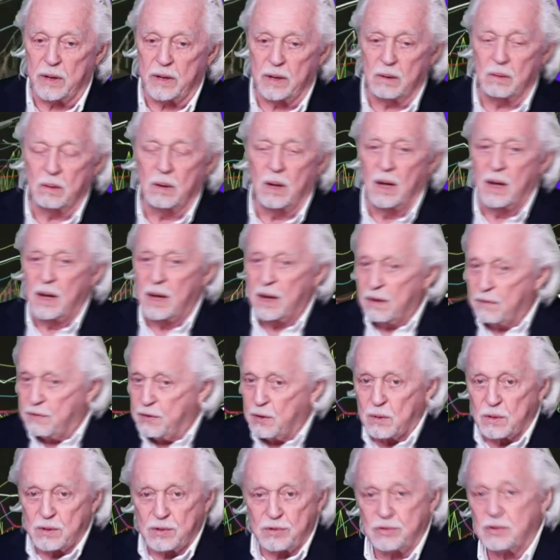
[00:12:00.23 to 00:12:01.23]
you. If
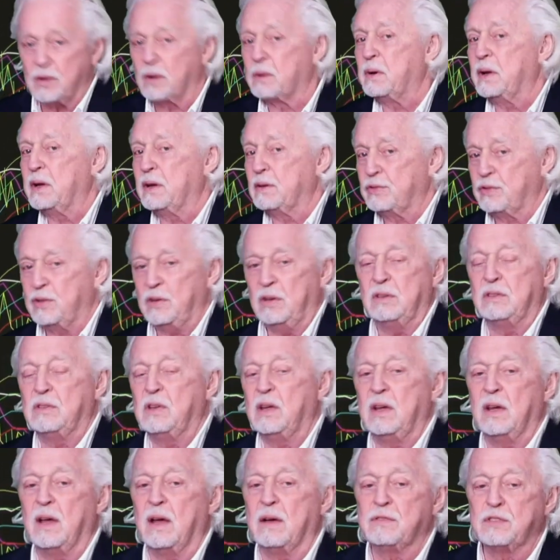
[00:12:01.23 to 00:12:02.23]
you're a serious
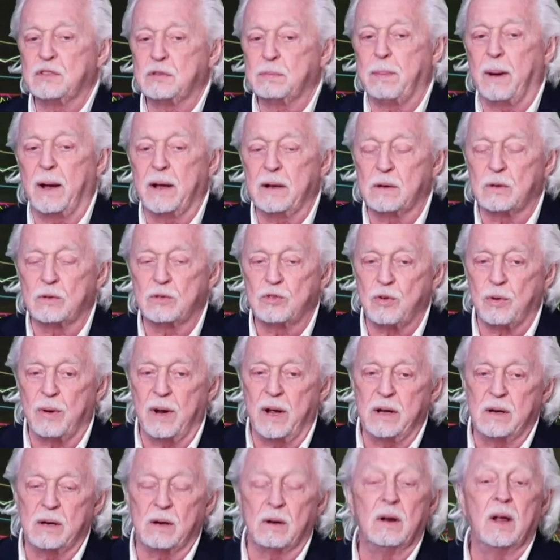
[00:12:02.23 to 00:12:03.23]
ETF Spider
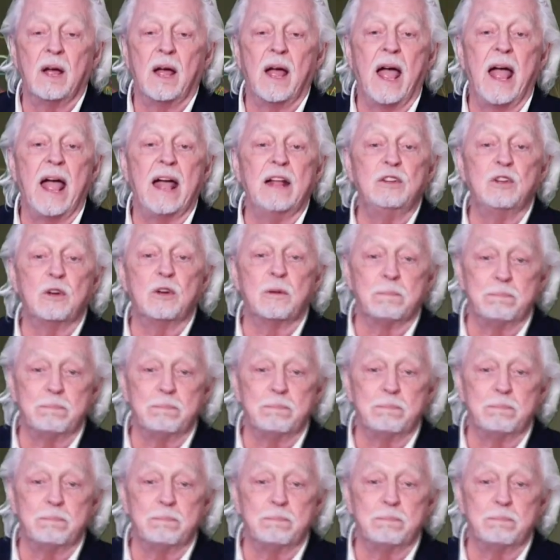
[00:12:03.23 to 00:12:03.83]
trader and you're